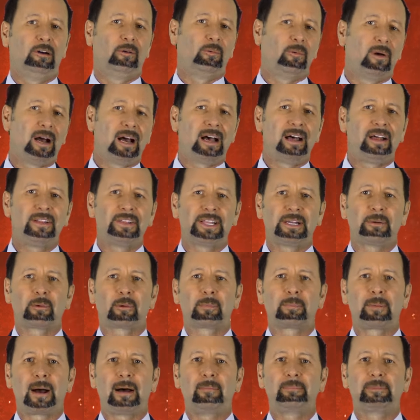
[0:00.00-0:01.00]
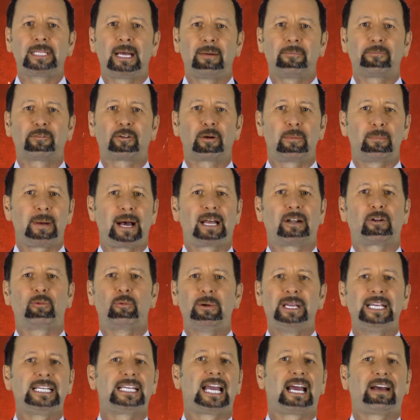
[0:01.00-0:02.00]
"Well, they were pumped up for about a
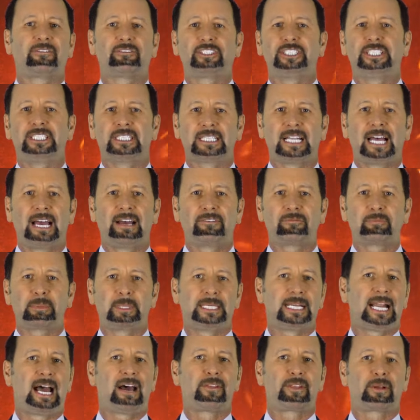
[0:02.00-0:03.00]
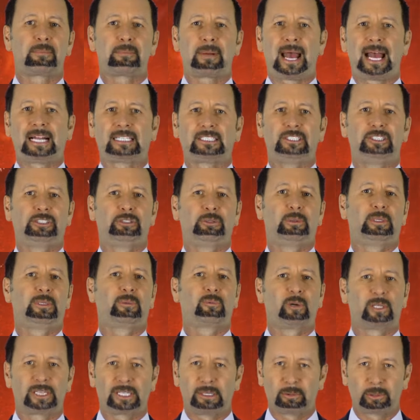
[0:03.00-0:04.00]
week after you left, but now they're back to
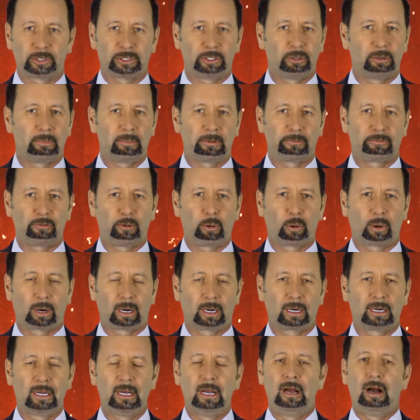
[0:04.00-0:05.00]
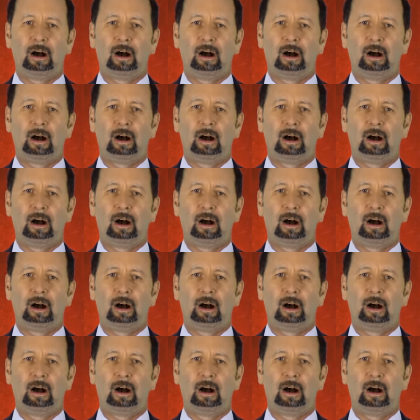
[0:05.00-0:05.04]
doing what they were doing before.